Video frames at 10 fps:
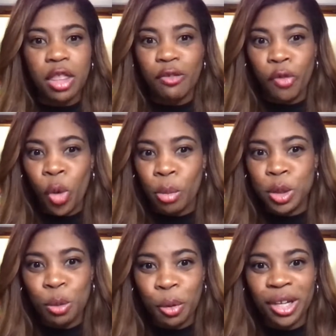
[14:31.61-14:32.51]
Forbes
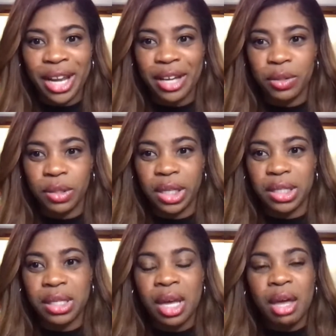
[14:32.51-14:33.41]
Super Connector list,
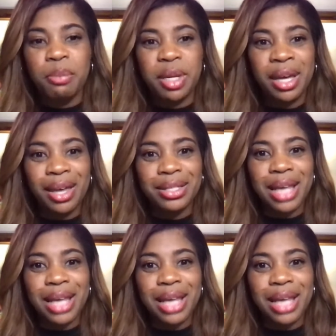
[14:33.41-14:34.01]
because